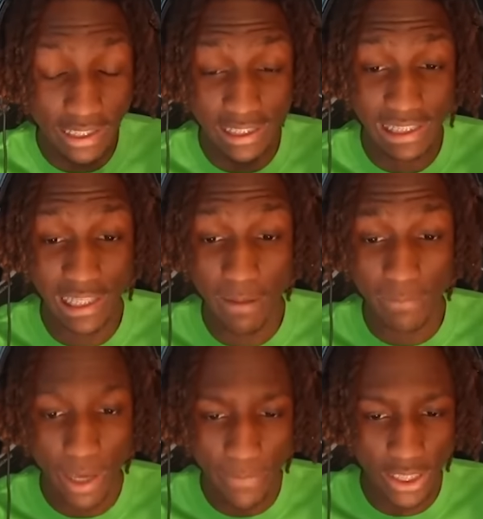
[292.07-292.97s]

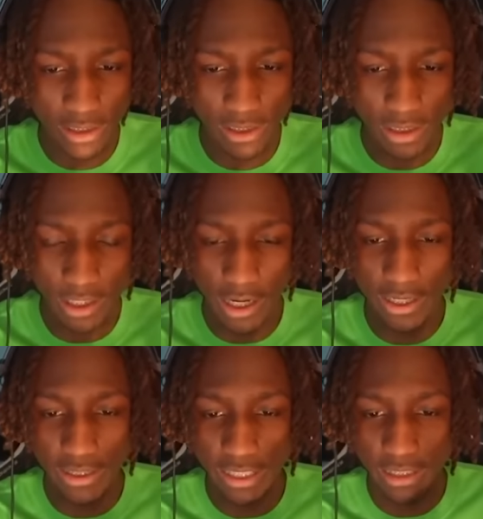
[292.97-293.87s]
slum. I'm about to just tell y'all
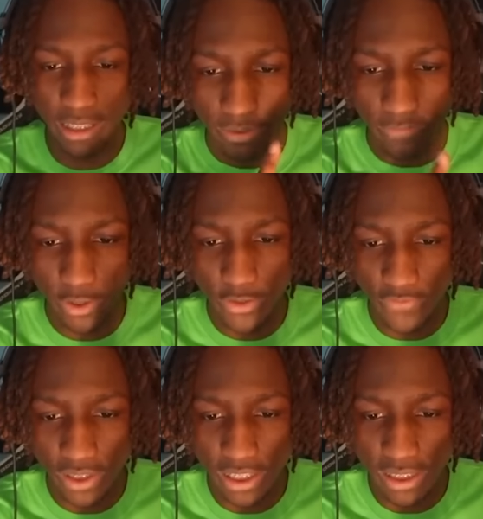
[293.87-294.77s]
everything he did. First
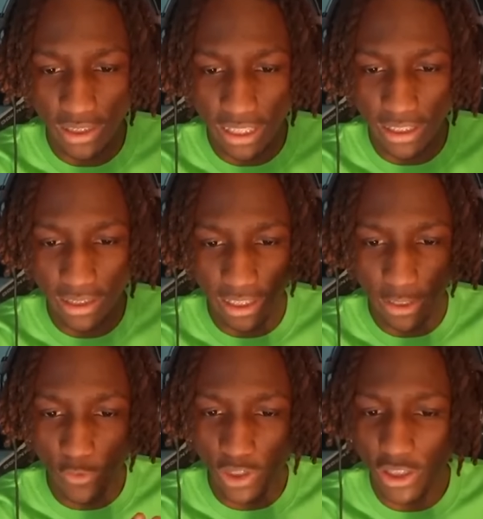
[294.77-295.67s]
15 seconds, it
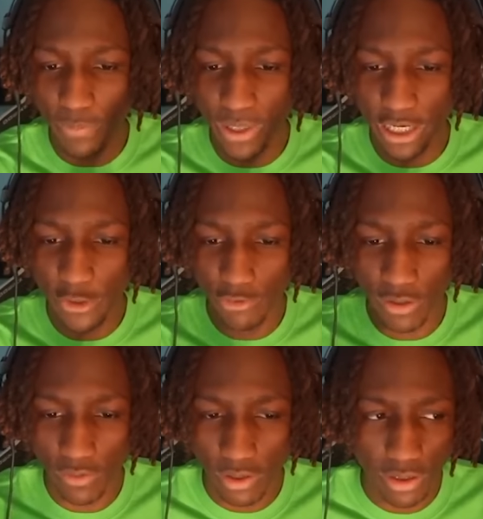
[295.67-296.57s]
used to just be the
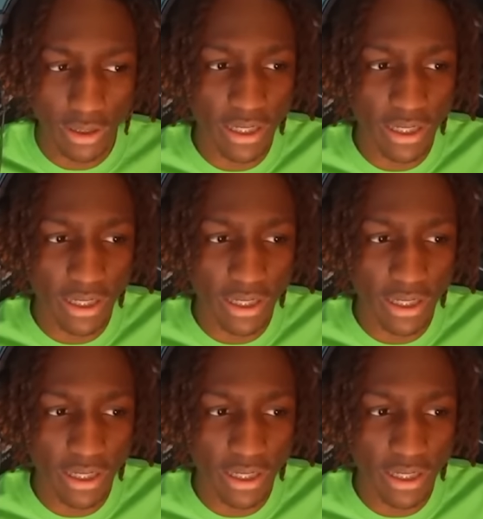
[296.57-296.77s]
intro.